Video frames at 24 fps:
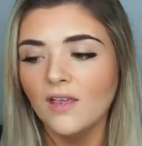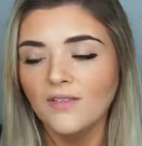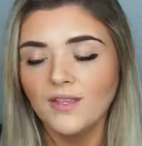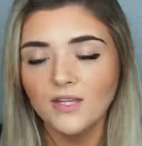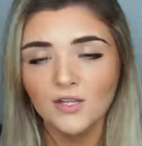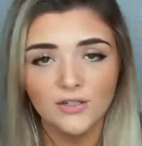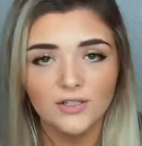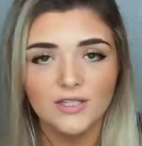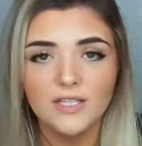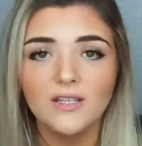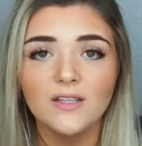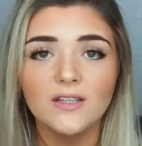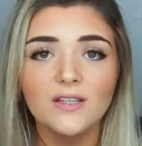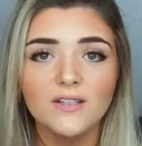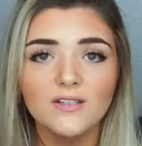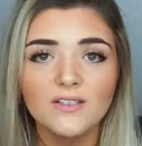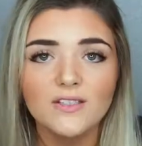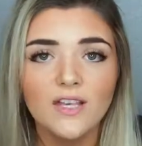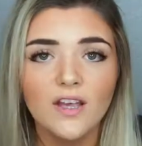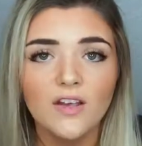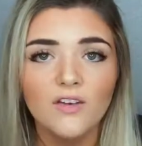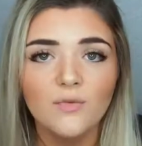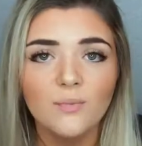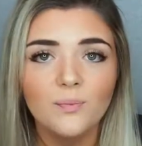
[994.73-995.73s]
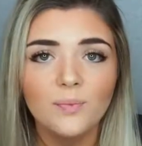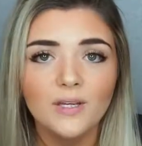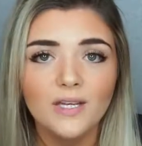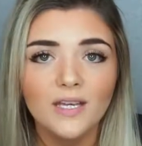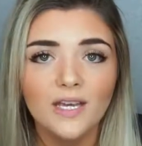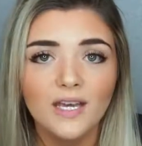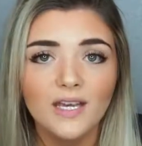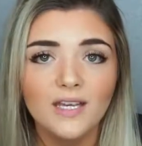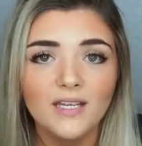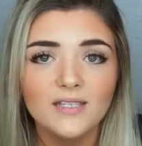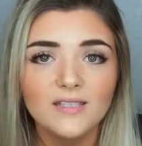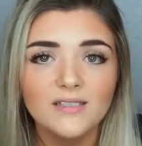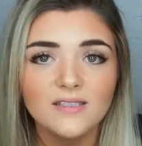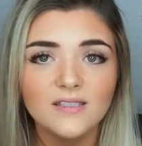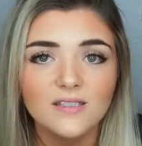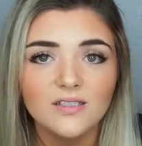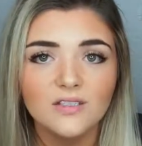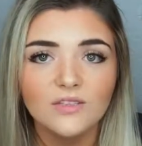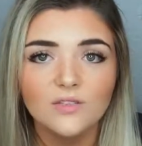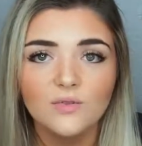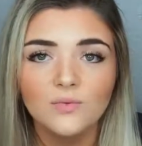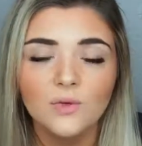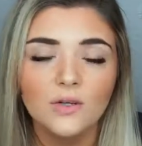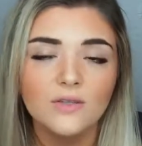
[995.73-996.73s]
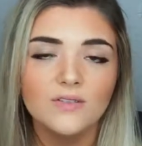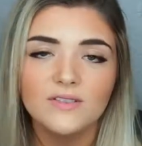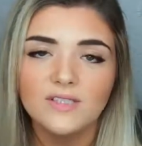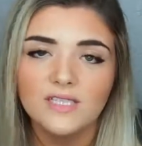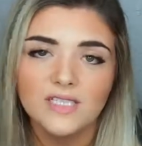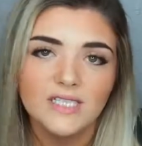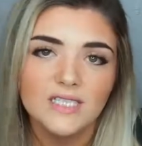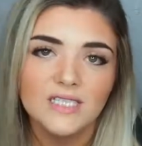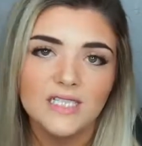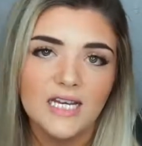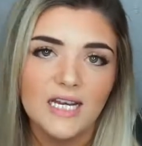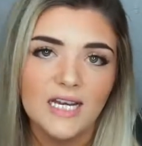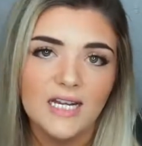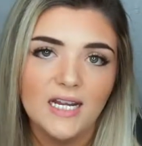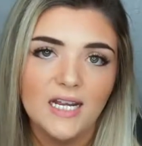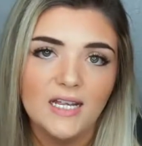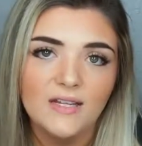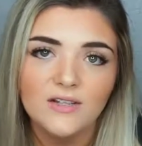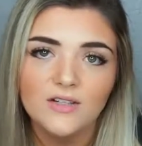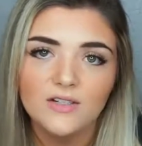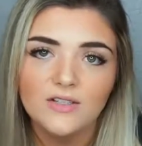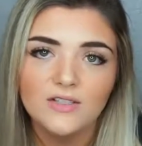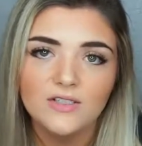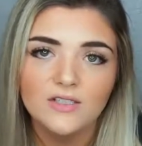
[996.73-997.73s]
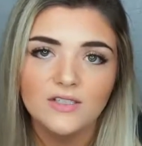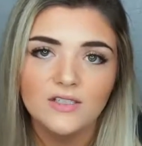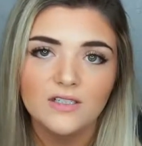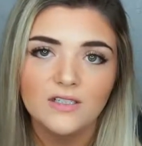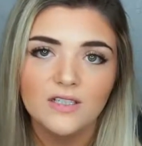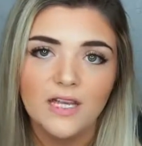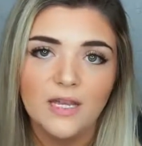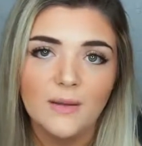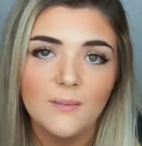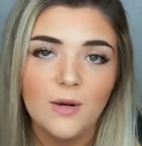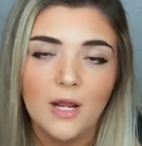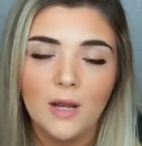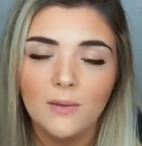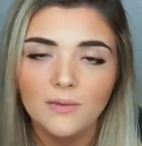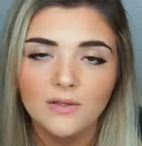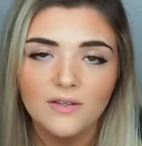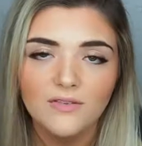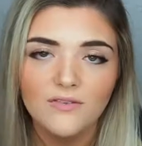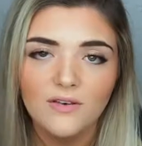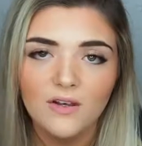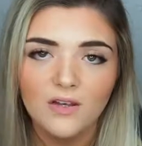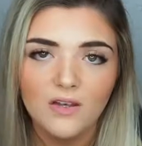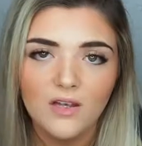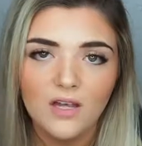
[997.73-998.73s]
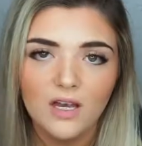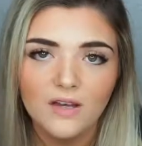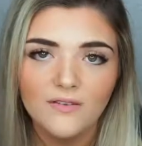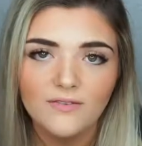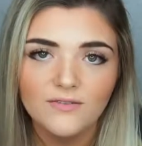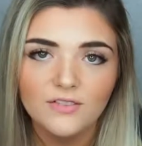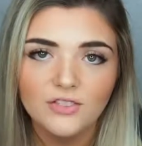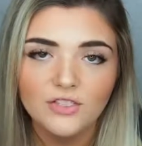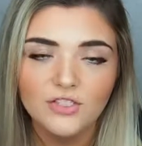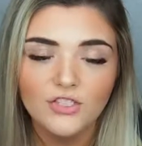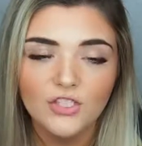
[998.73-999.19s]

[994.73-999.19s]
that you're killing yourself because you won't stick to that and you're just gonna like probably fall off.